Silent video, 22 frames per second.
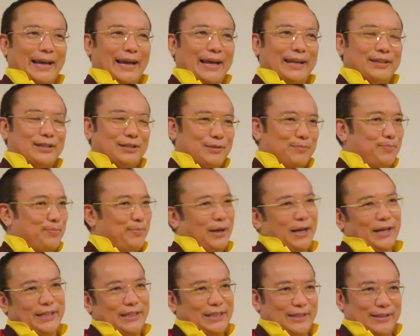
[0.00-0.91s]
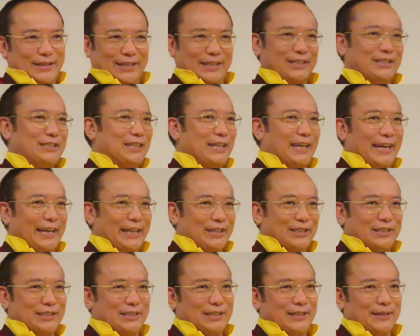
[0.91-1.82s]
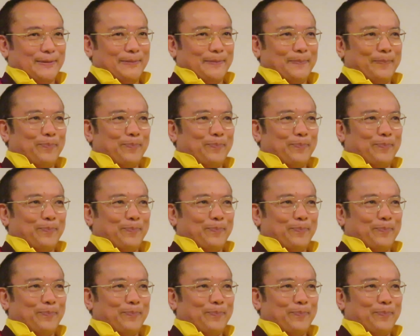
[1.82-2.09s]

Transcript: And the body is 8.